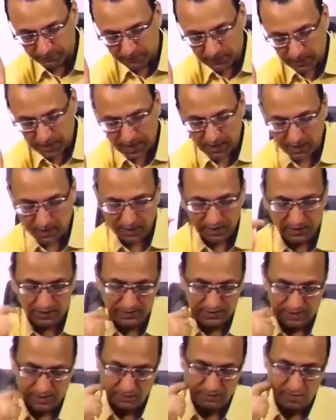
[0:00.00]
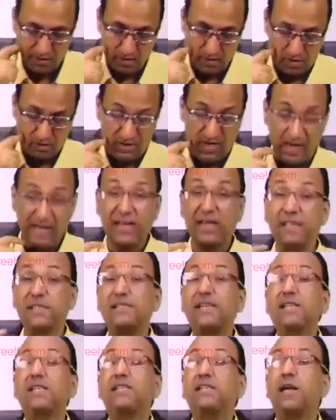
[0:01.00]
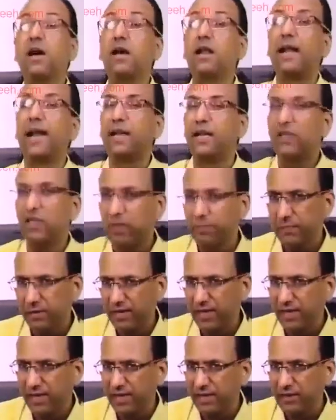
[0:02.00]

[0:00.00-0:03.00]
Langerhans cell because Langerhans cells are antigen presenting